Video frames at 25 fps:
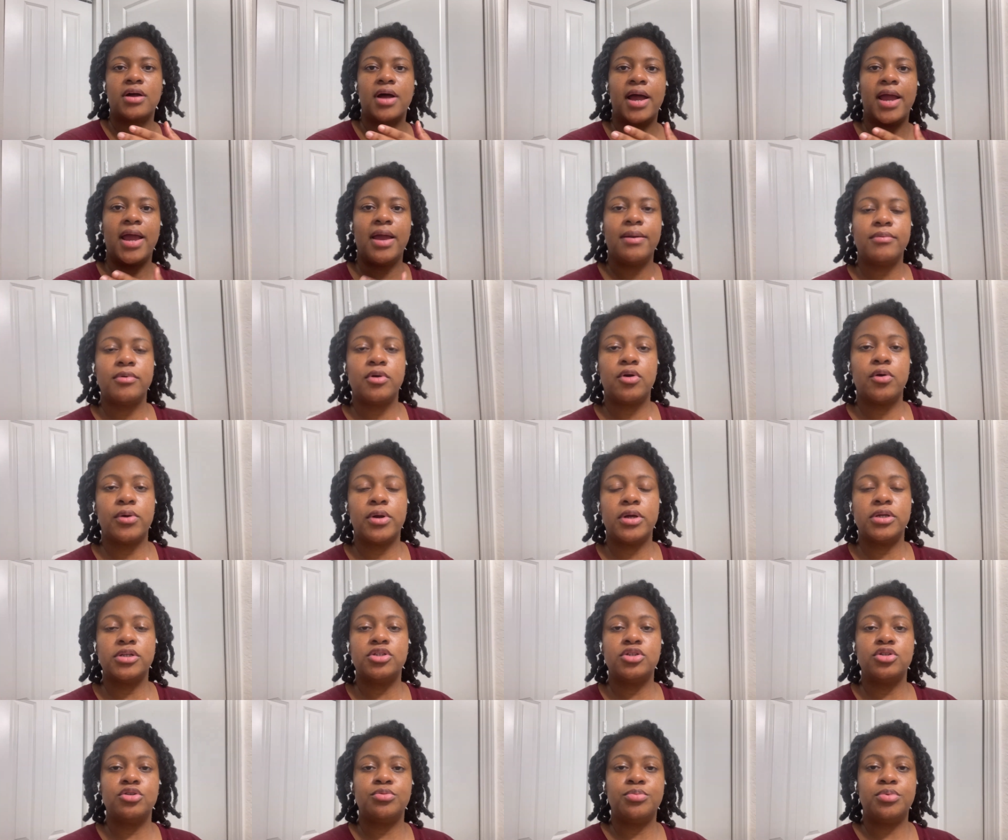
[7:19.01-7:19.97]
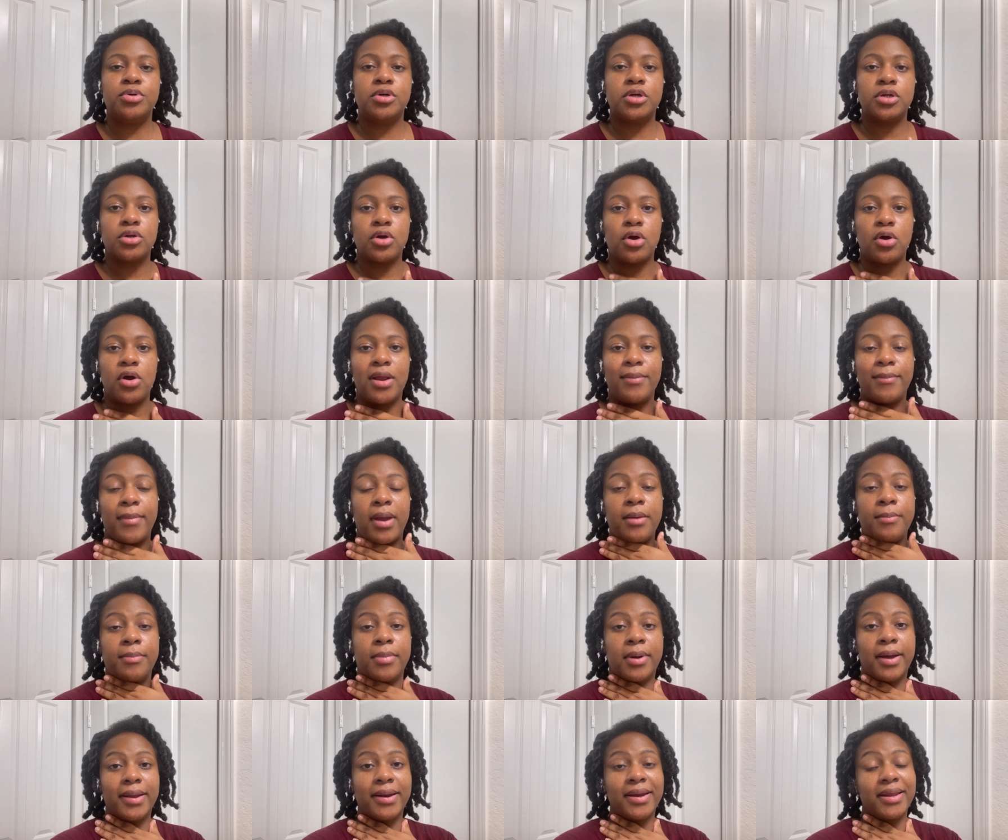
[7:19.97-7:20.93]
I'm going to put on my
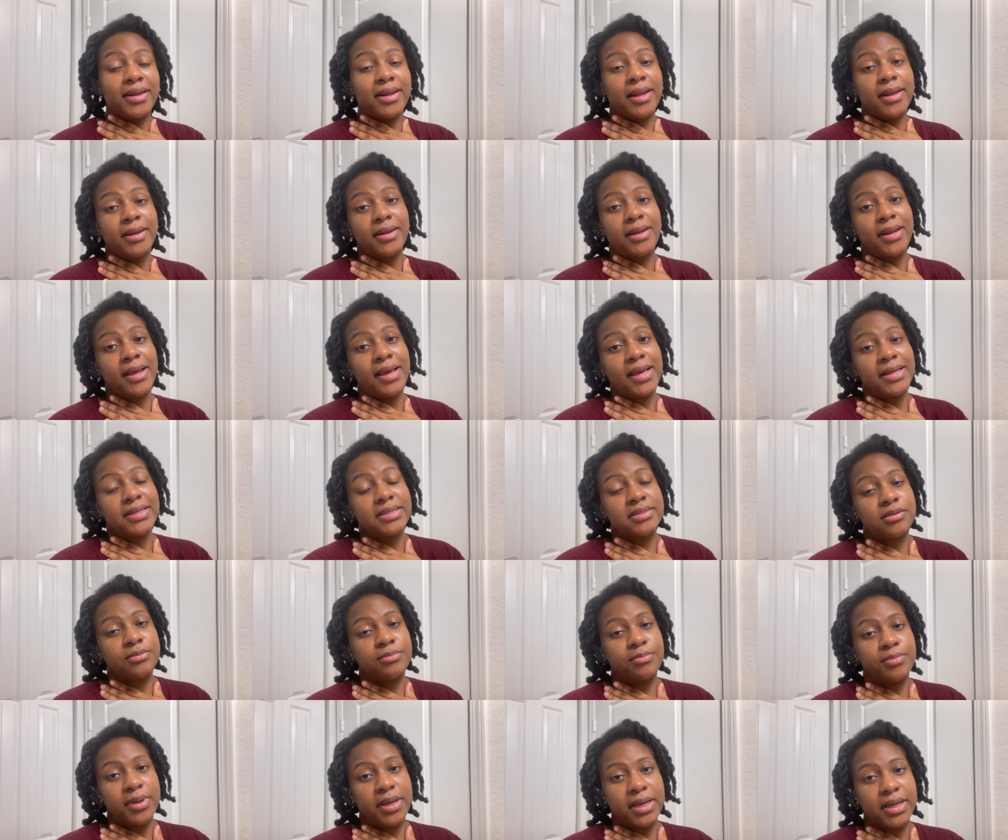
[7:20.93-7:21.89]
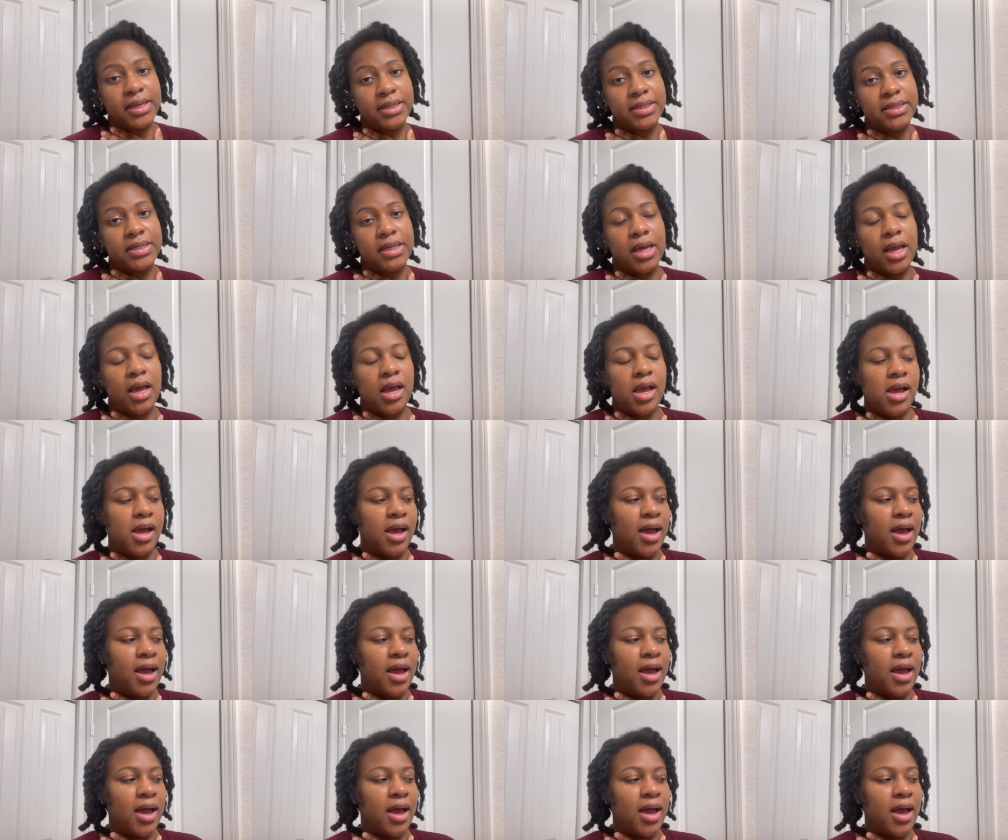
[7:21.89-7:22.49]
bonnet and head to bed.